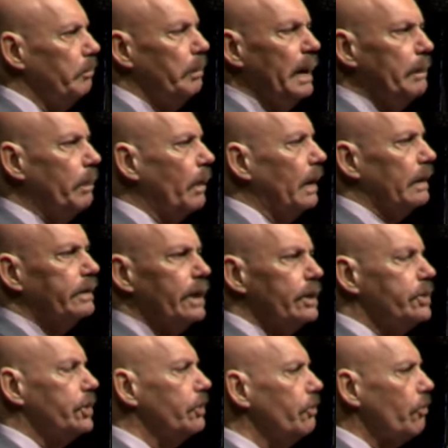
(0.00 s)
people that
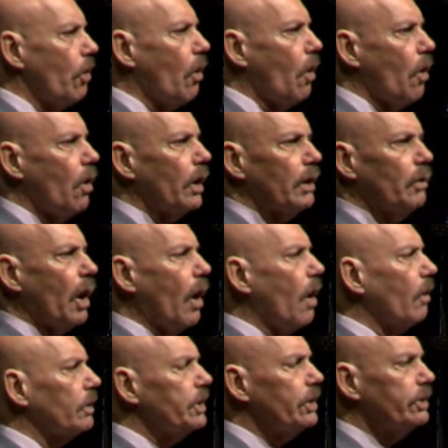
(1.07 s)
did you wrong and
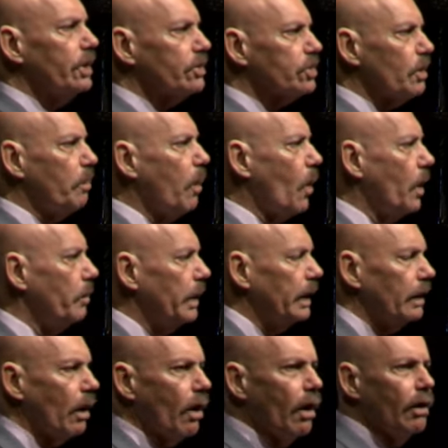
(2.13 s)
all your disappointment
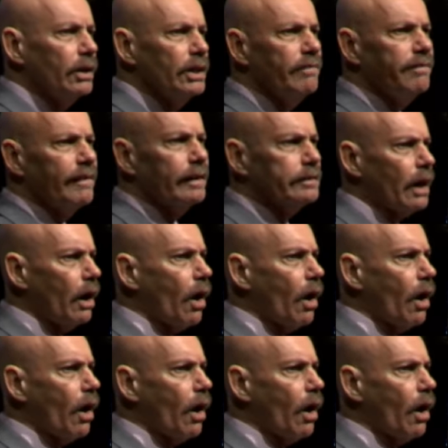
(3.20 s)
and all your first and